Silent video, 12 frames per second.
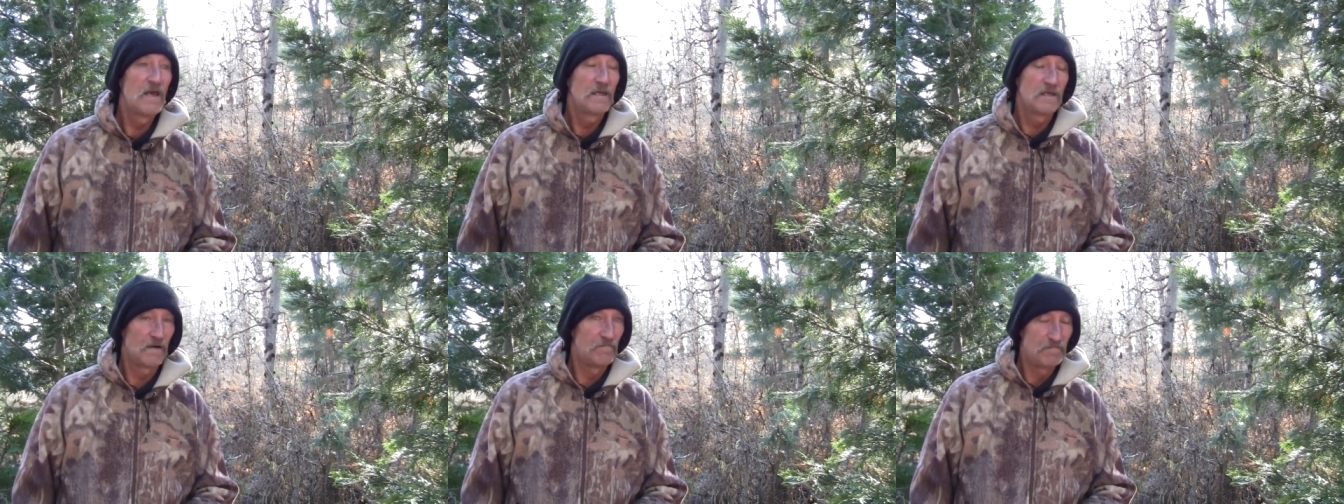
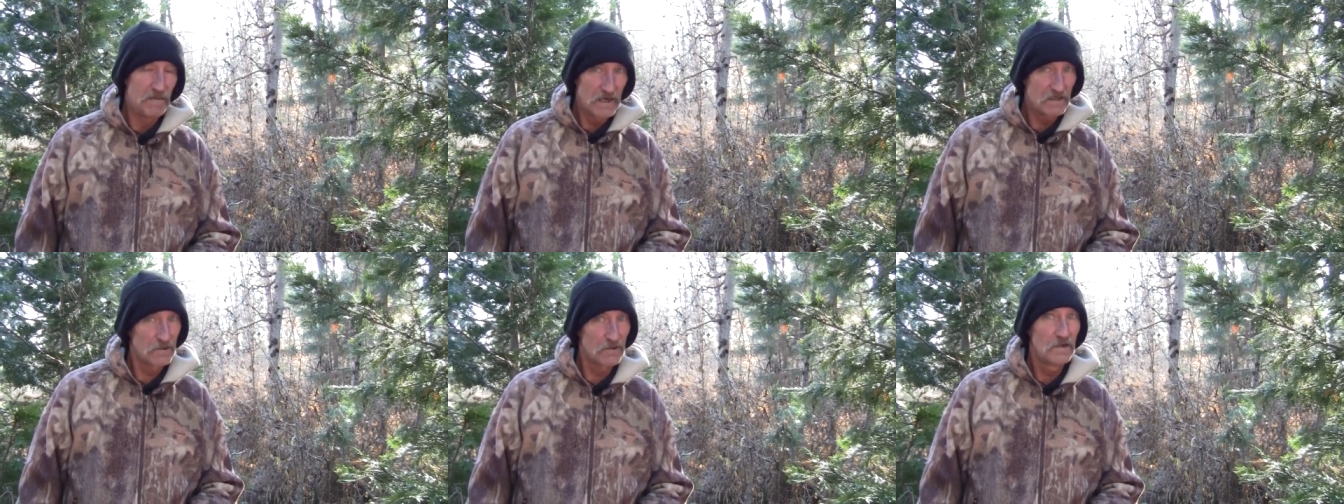you
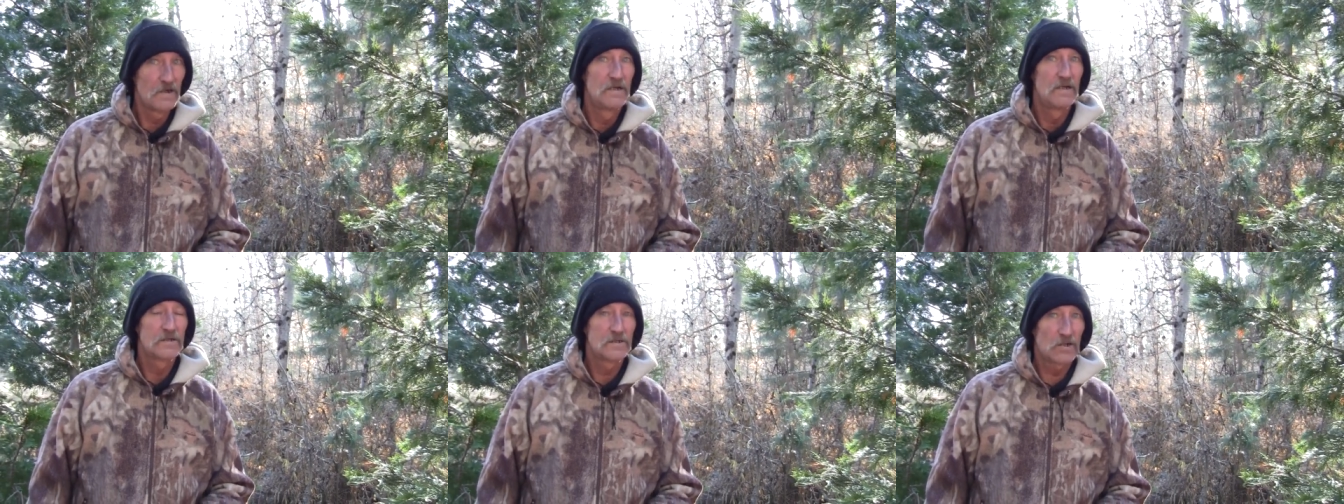better
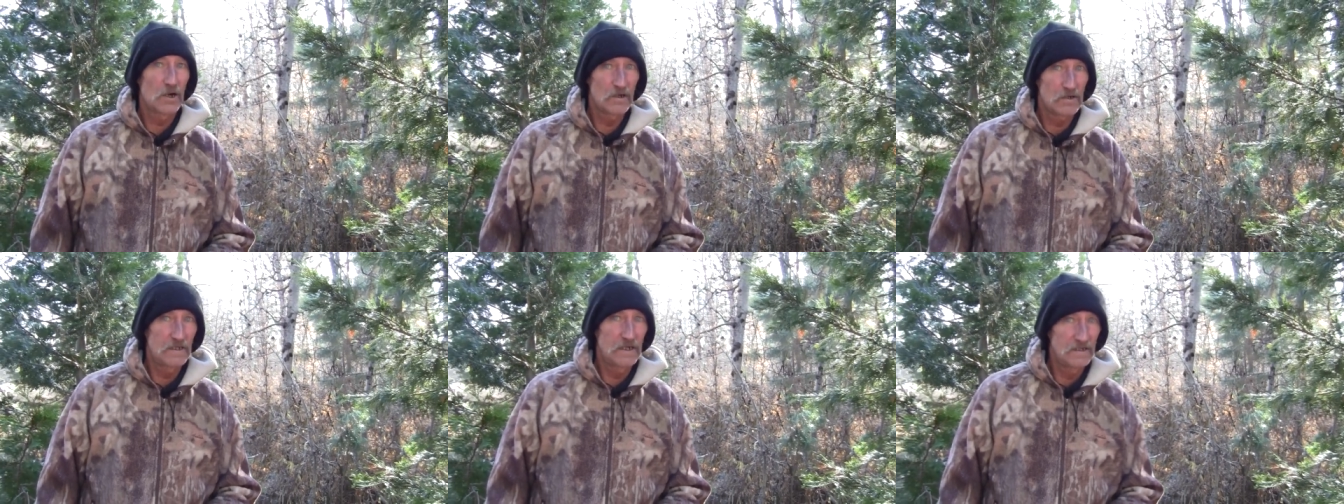
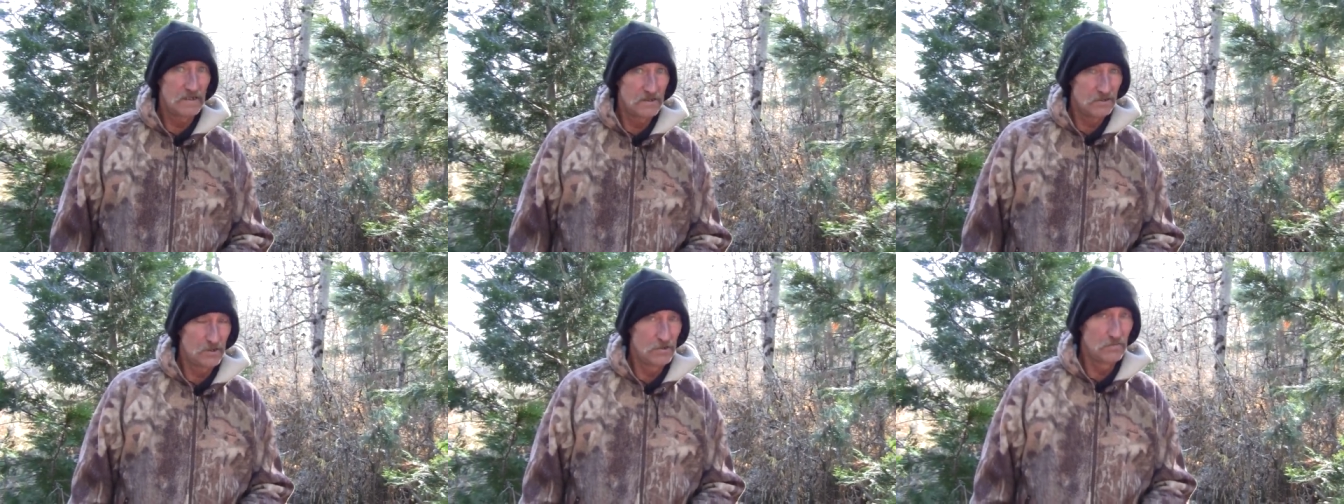start getting in
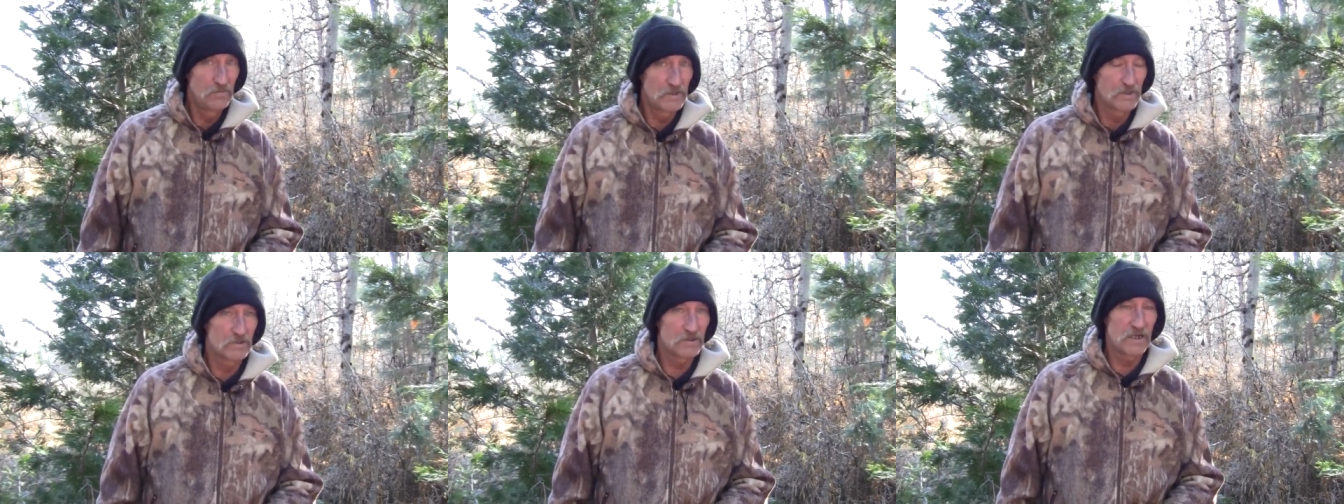tune
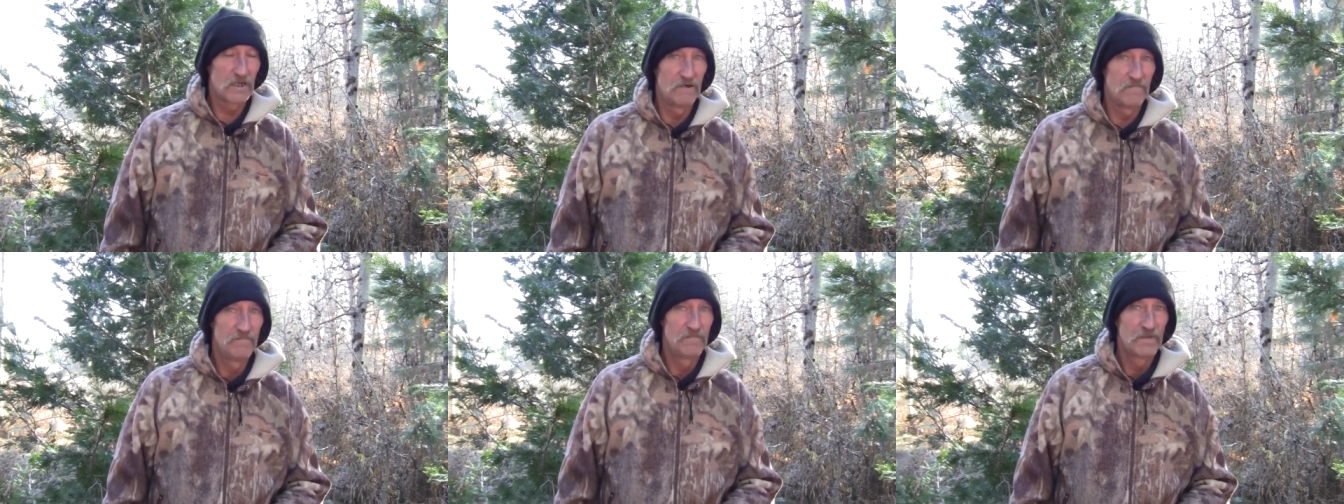with
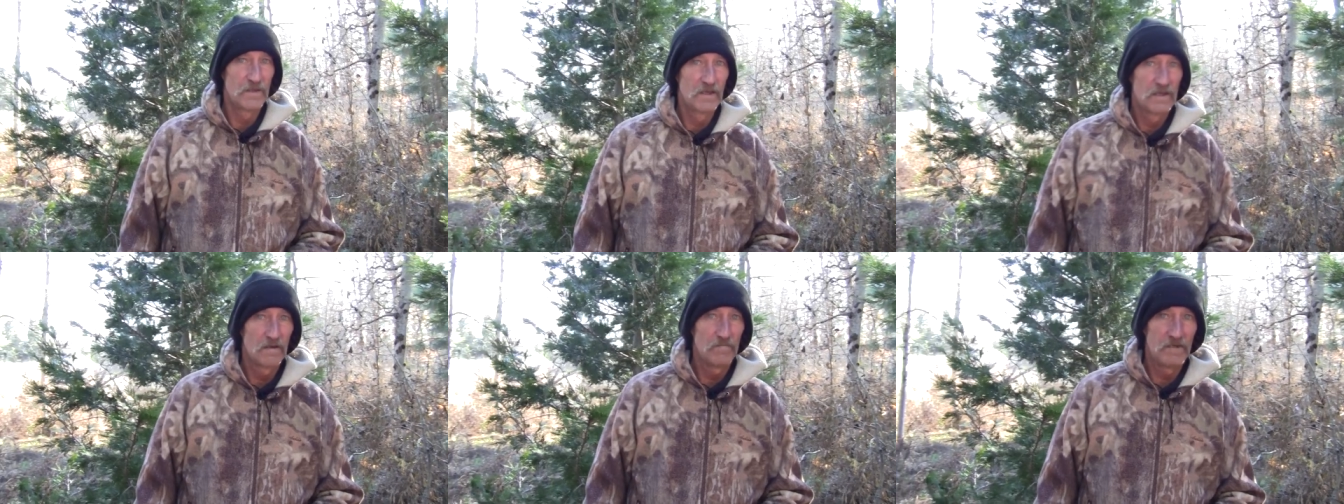yourself
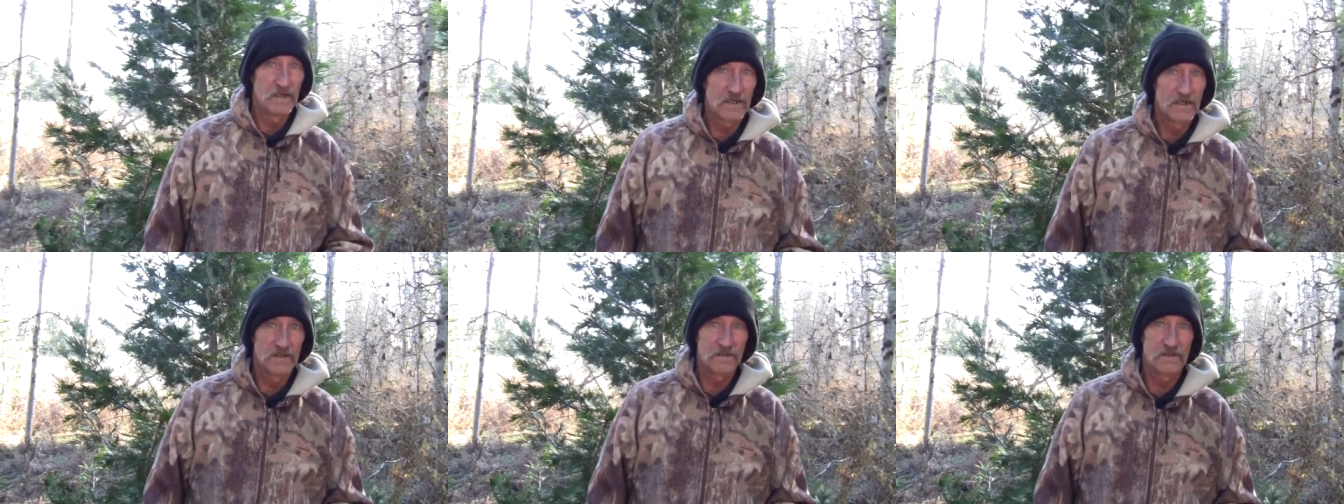
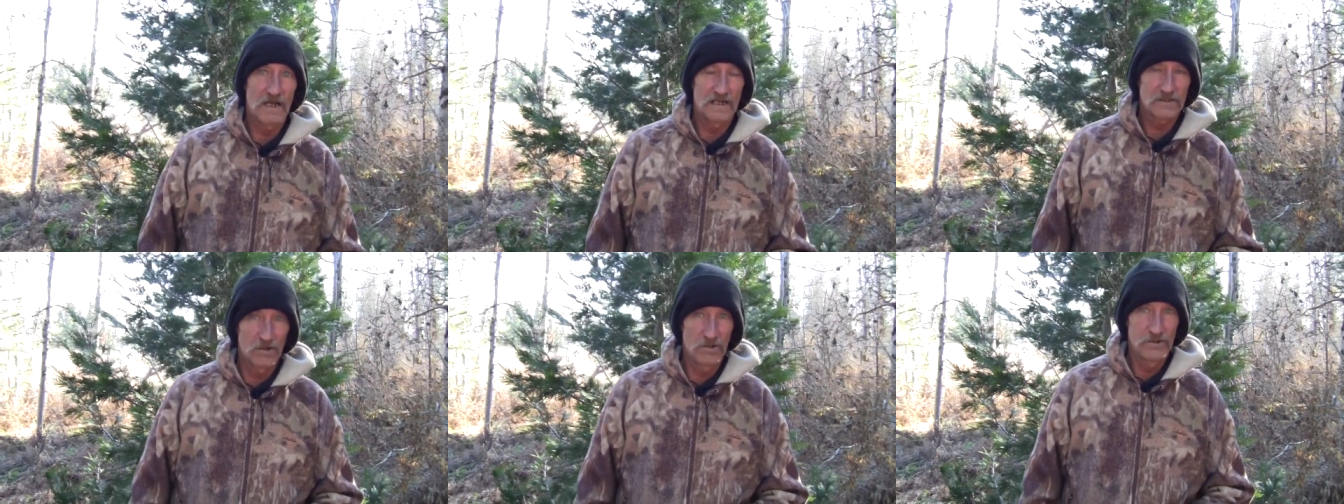because
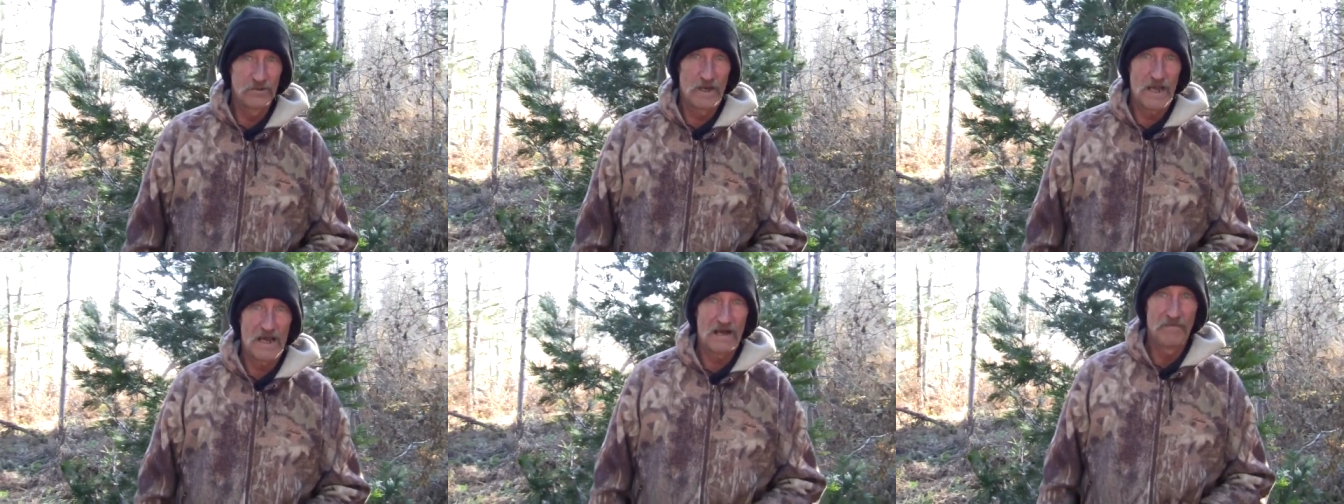that's all you
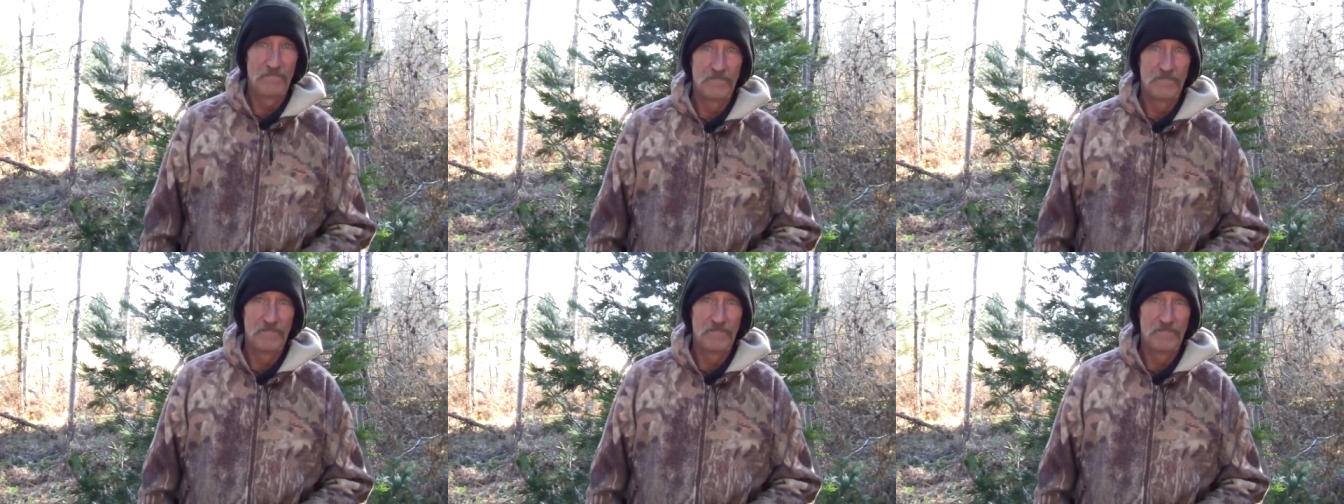have.